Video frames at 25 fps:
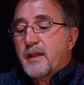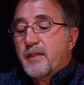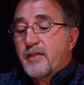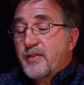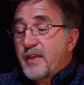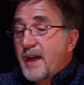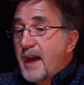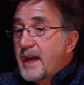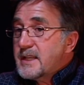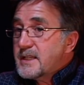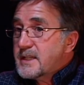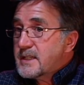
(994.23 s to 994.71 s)

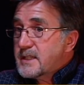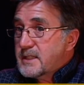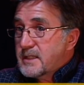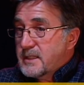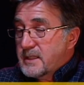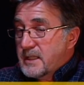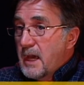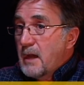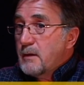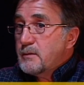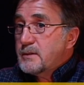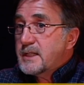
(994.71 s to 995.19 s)
That
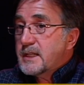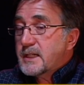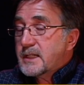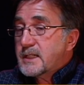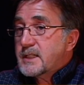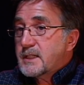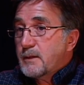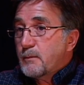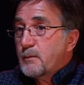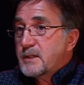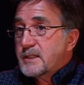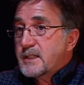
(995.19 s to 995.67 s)

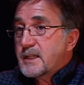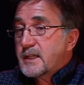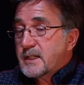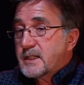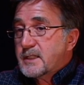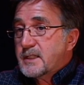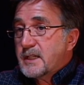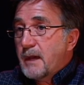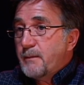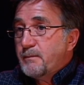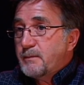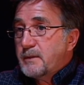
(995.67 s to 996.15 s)
was
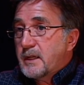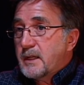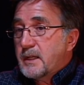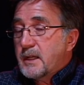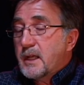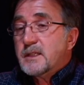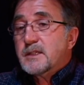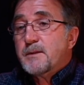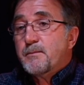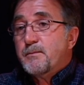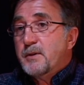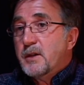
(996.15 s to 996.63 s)
accepted.
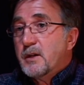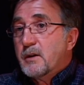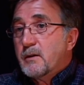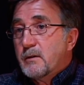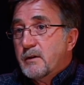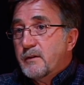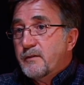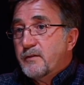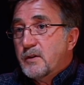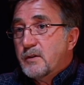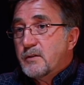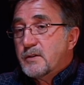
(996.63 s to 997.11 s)
That's a
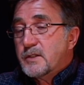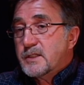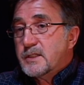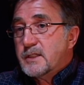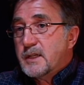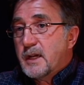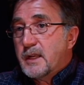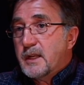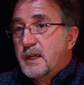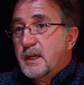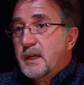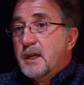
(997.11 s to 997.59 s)
peer-reviewed
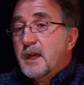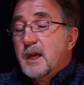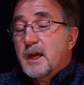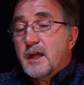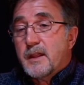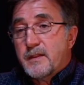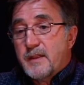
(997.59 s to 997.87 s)
study.